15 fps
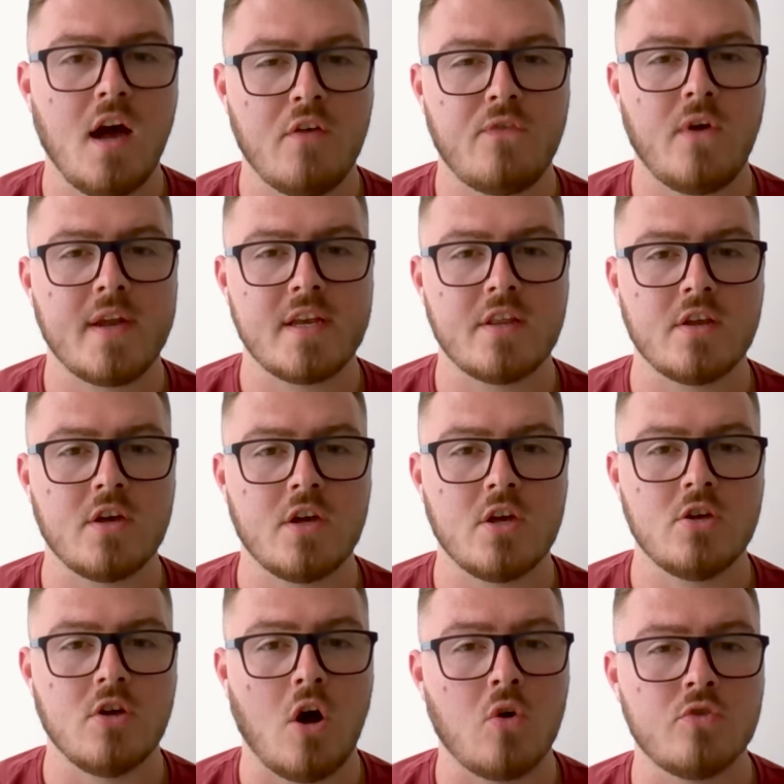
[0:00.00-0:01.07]
I find that
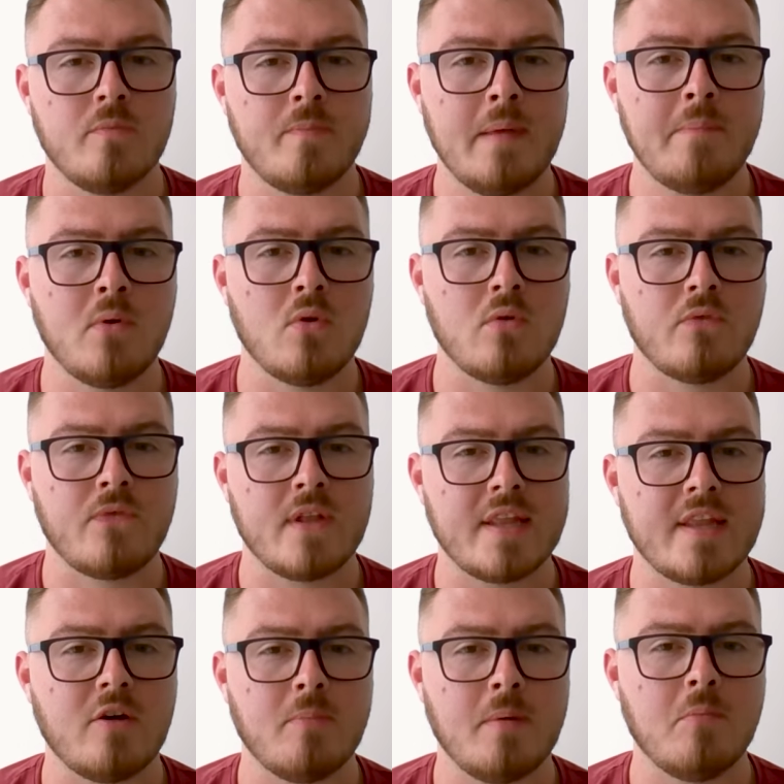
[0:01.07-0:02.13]
older people feel a
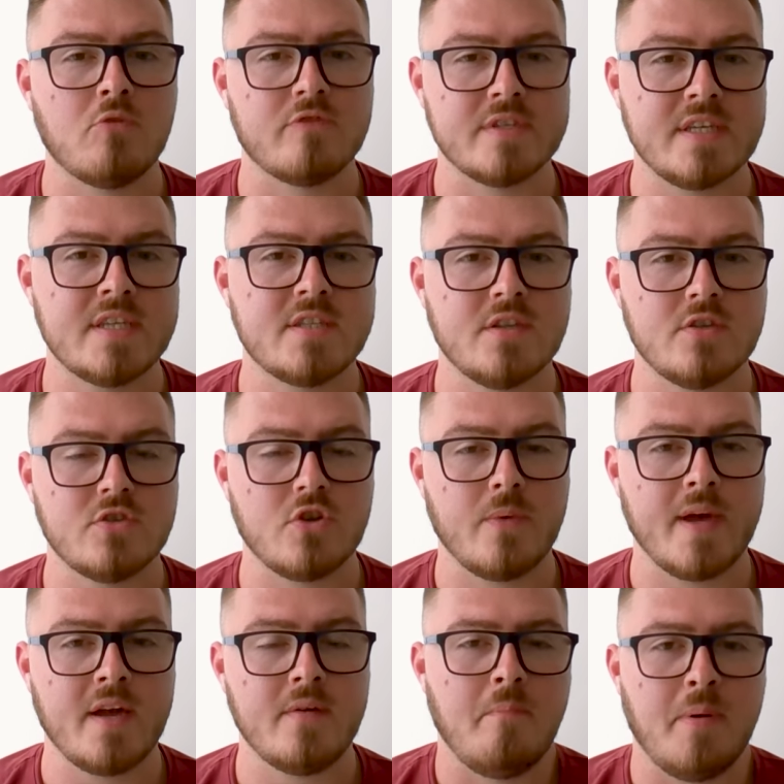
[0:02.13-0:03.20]
little bit more resistant to
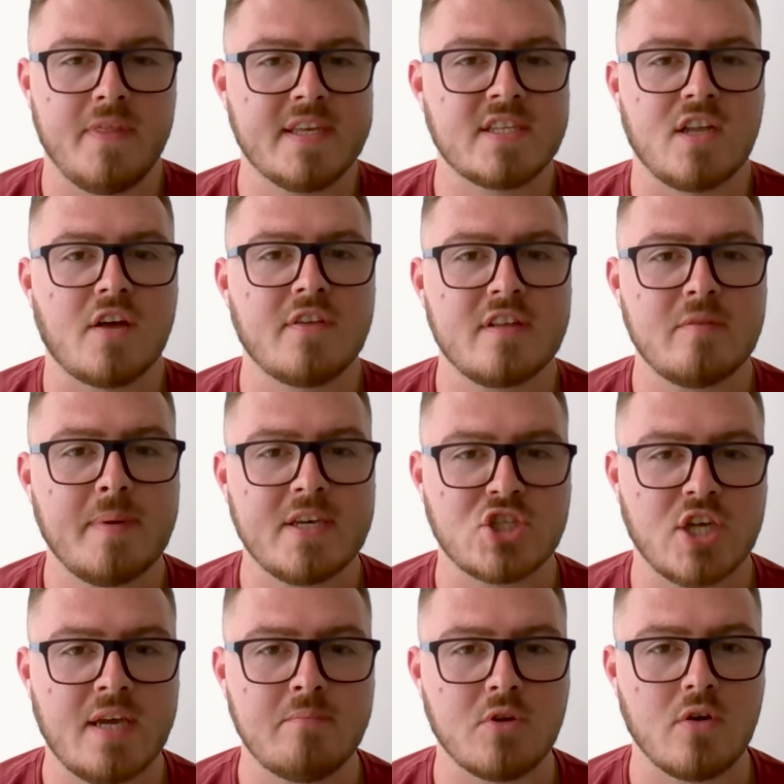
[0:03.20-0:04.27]
it, but there's nothing to be
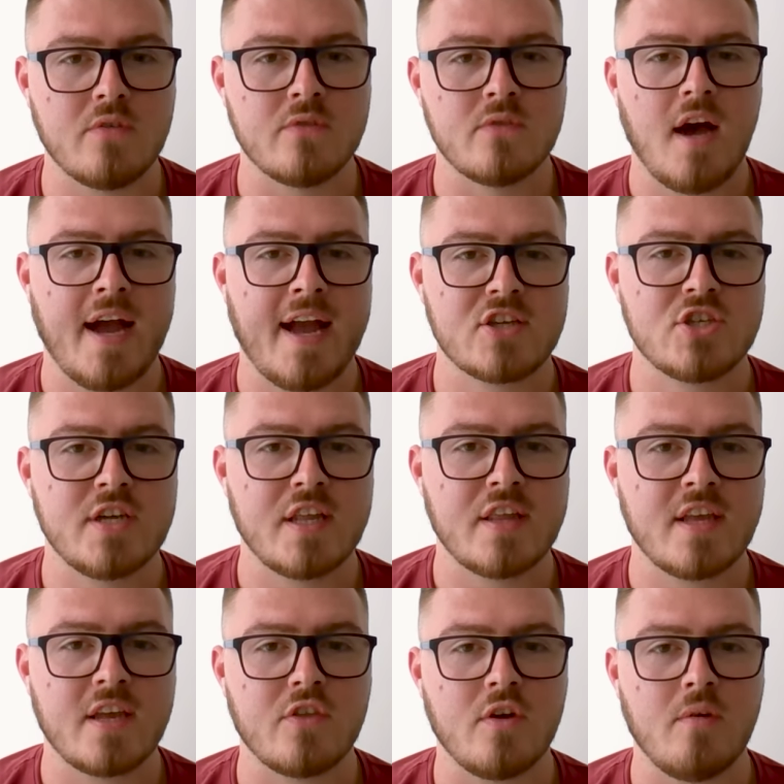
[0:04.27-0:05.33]
ashamed of. I actually
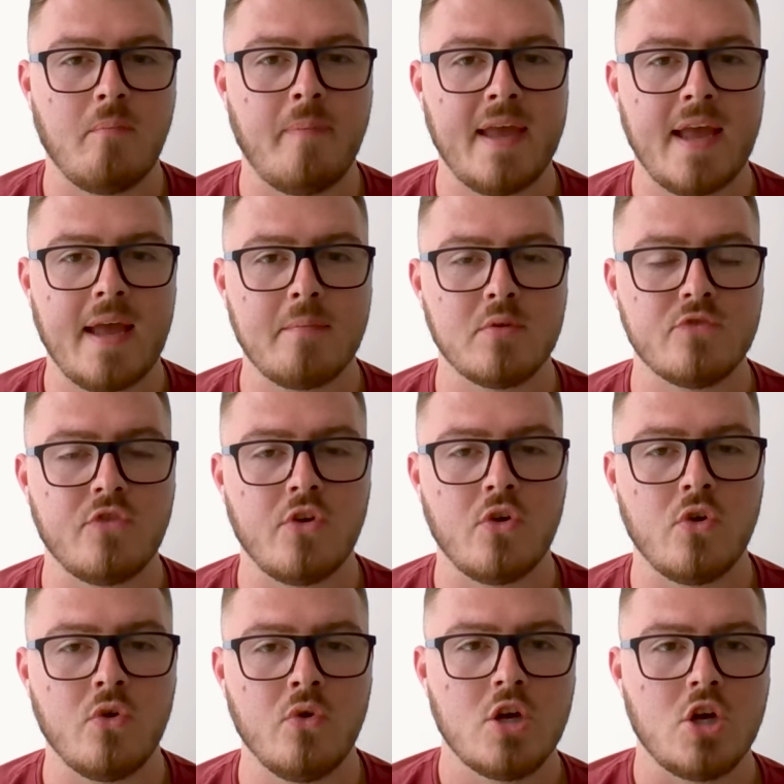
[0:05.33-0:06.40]
think that being able
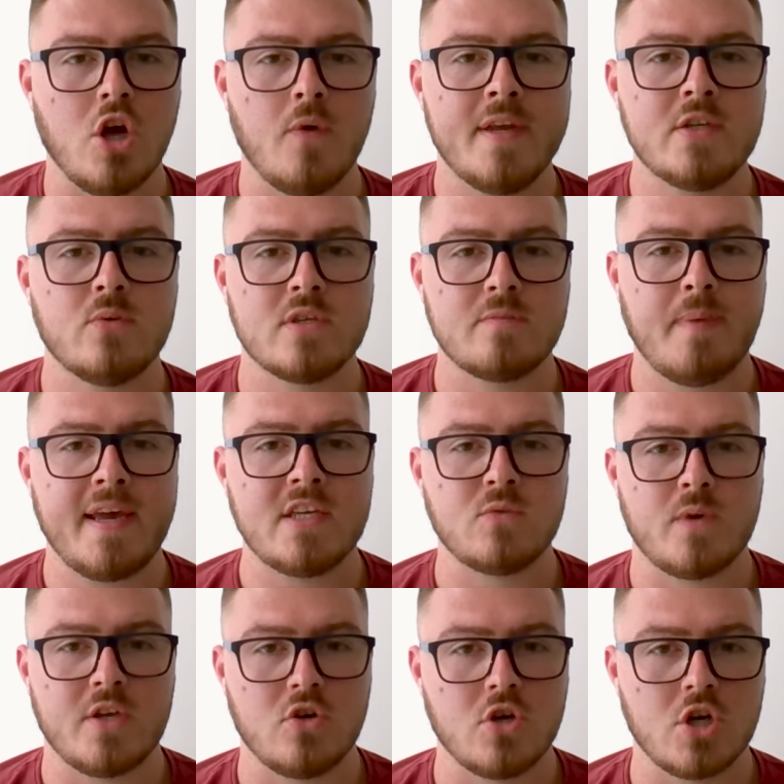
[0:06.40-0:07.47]
to go into a space
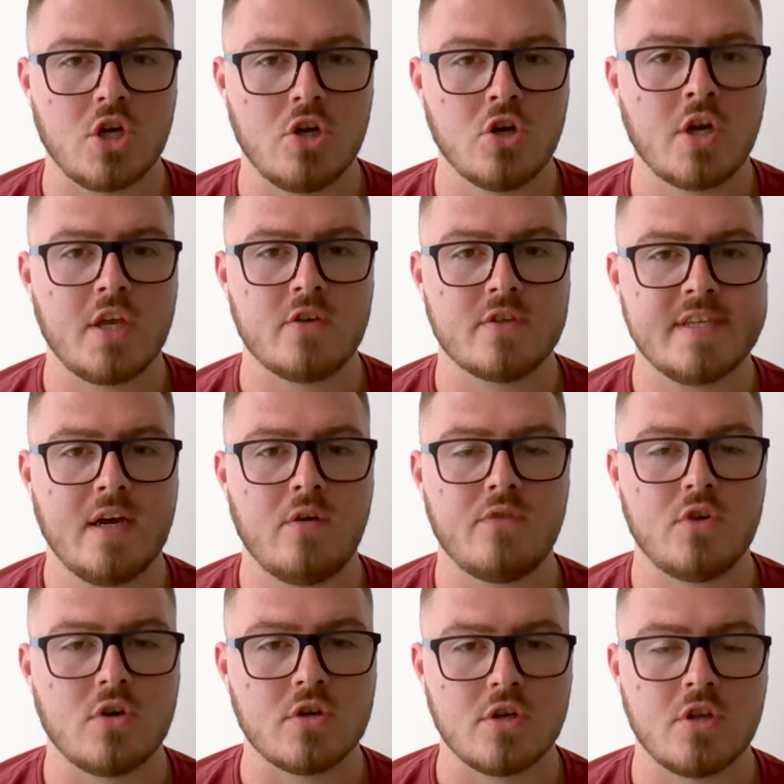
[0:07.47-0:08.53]
where you're going to look at yourself,
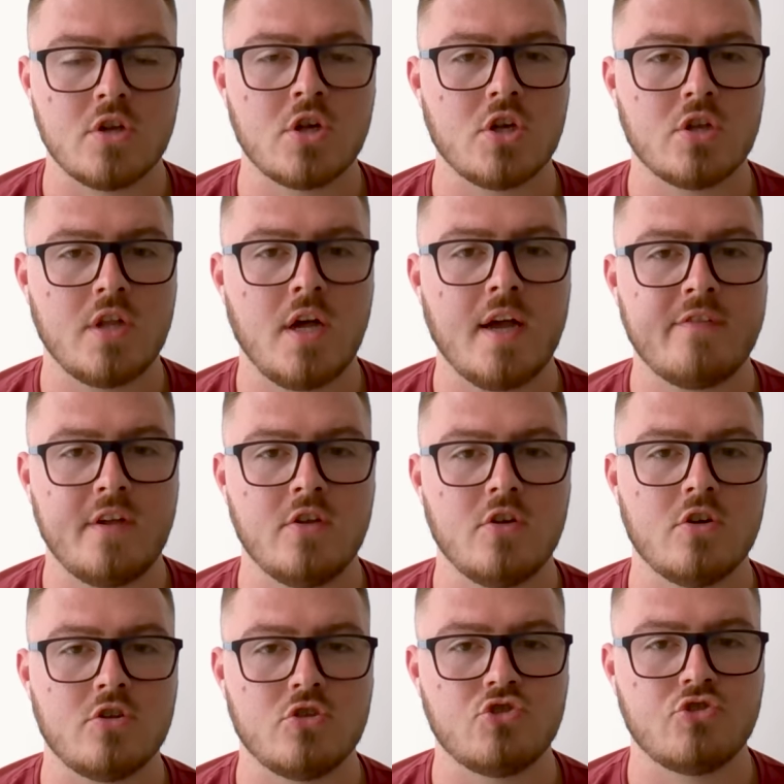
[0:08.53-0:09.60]
you're going to look at your life, and you're
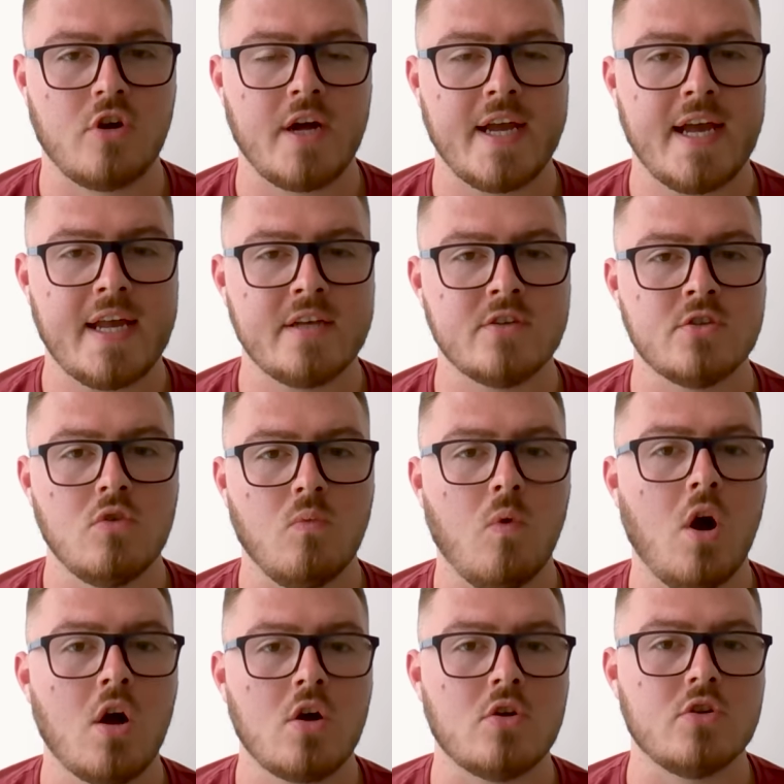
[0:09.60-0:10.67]
going to try and
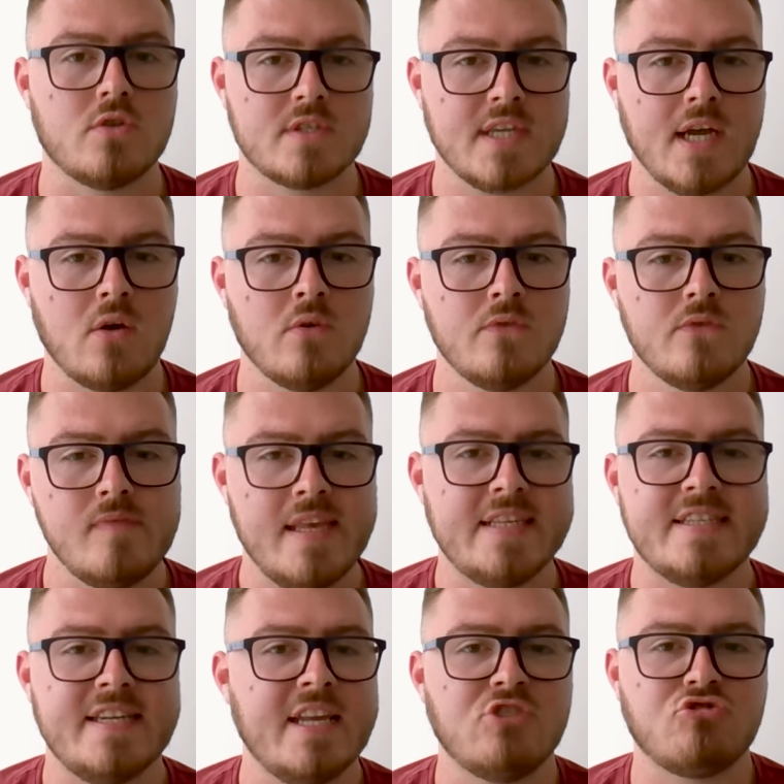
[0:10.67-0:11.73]
work on yourself is
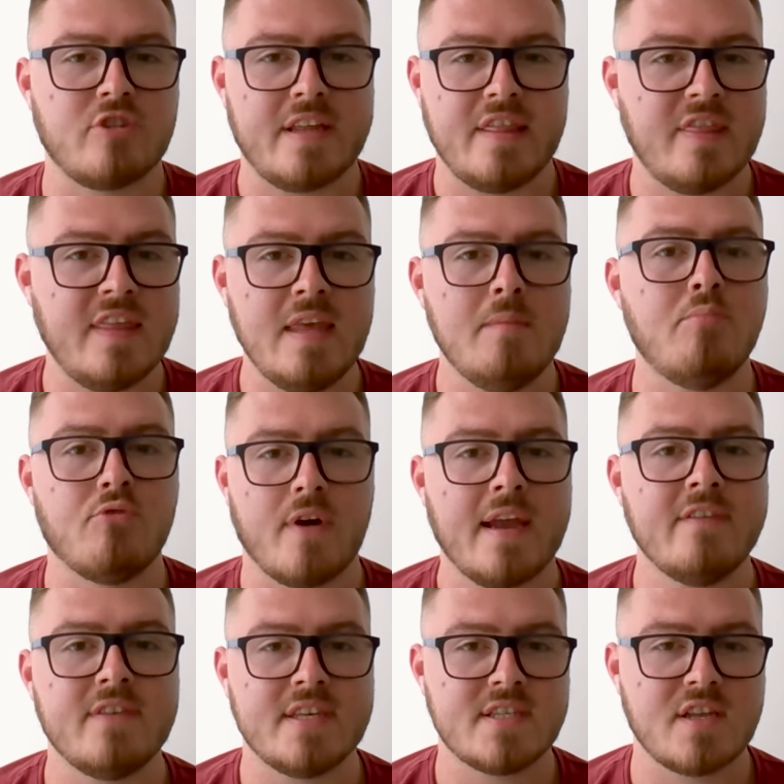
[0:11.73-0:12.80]
literally the
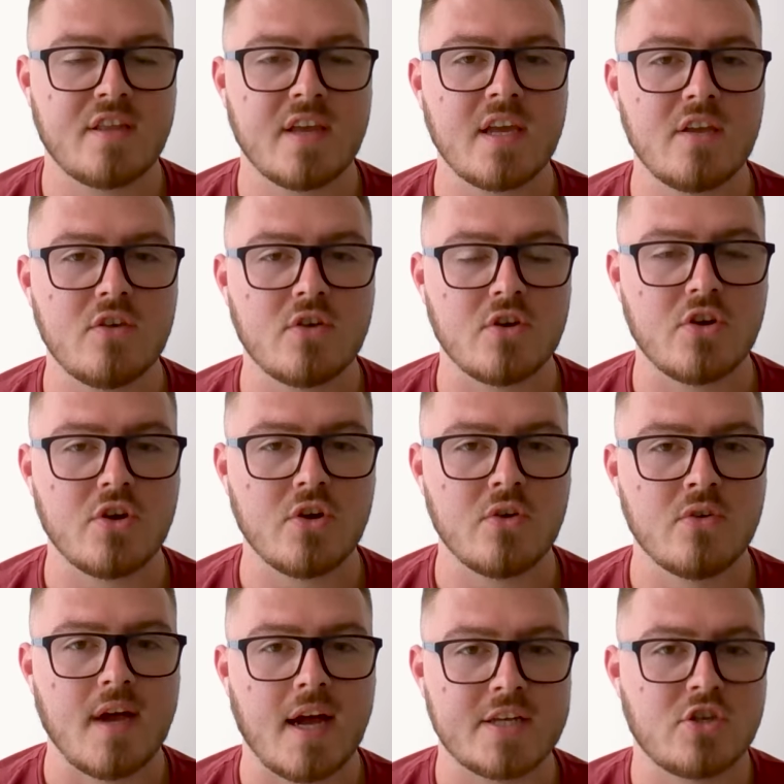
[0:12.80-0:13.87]
bravest thing you can do.
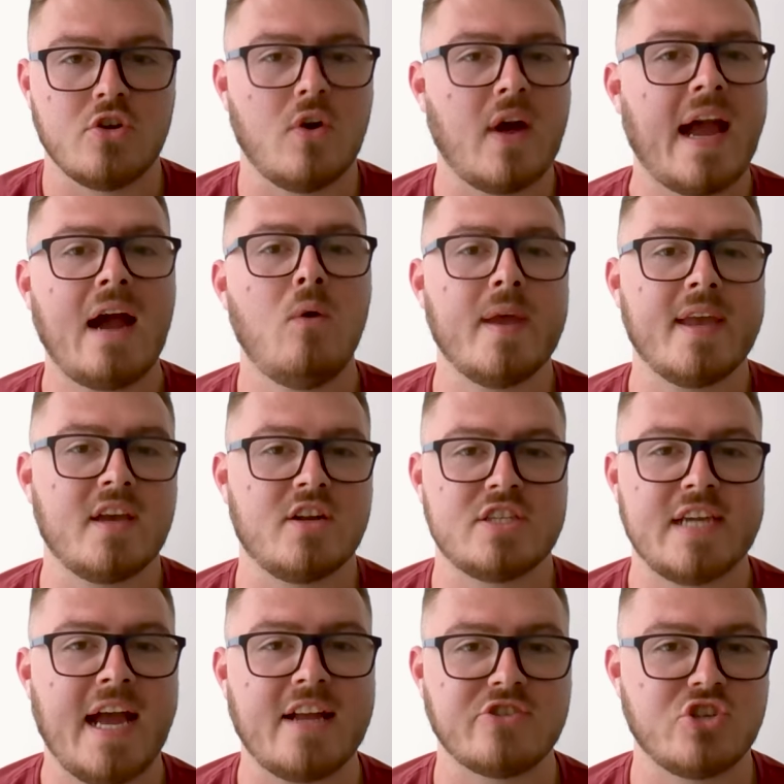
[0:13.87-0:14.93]
I don't know how we can
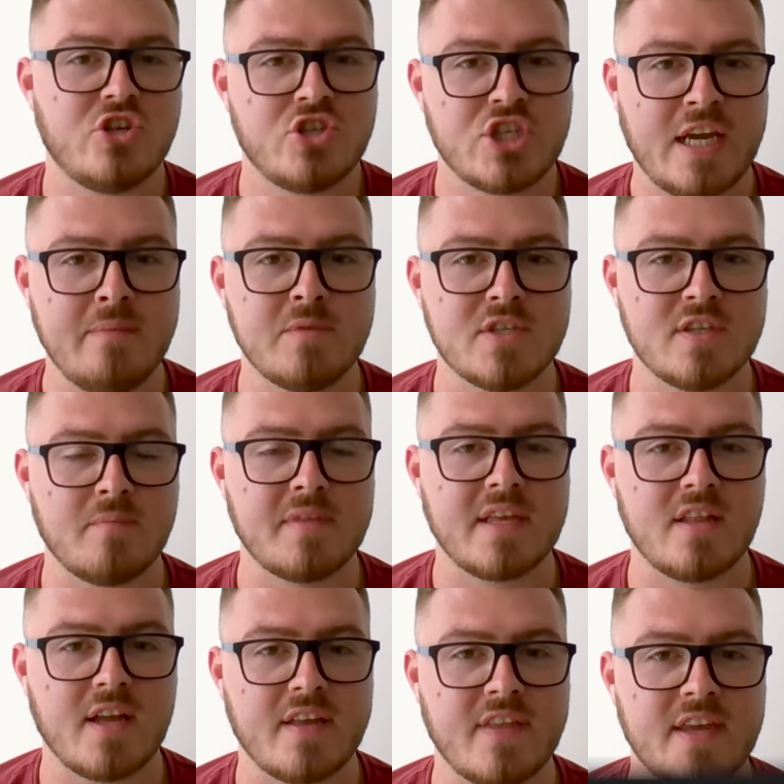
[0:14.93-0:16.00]
attach shame to something like